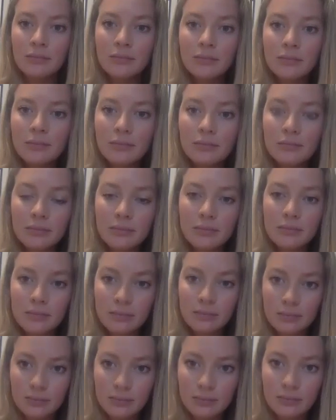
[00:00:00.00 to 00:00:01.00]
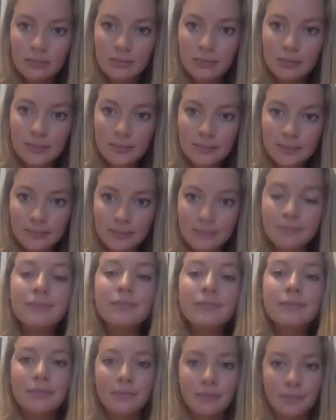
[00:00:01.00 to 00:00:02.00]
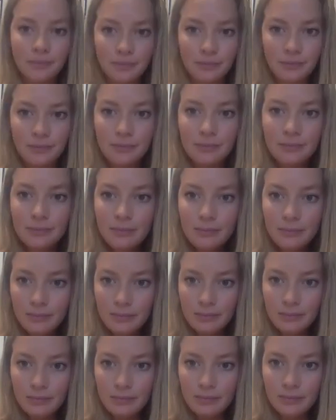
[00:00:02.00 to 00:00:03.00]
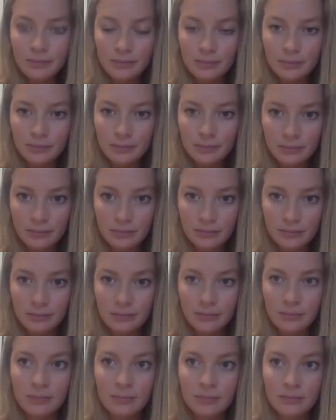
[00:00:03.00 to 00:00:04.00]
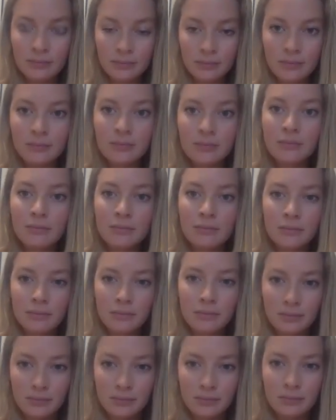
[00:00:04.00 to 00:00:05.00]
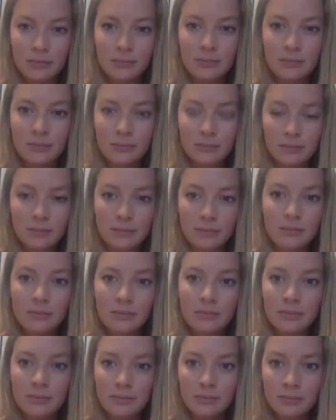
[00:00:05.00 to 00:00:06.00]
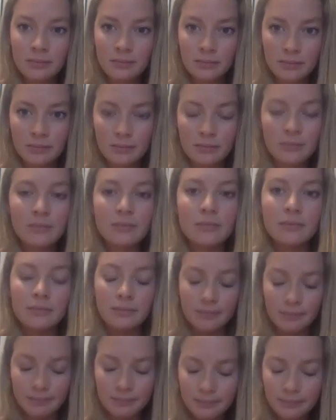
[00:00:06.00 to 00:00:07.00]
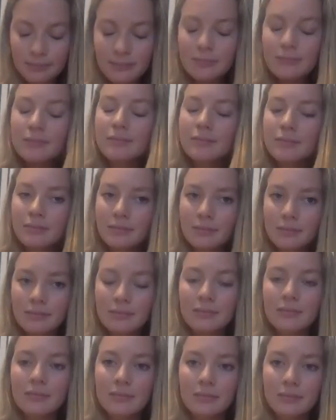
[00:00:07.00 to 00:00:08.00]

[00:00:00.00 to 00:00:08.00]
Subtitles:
(silent)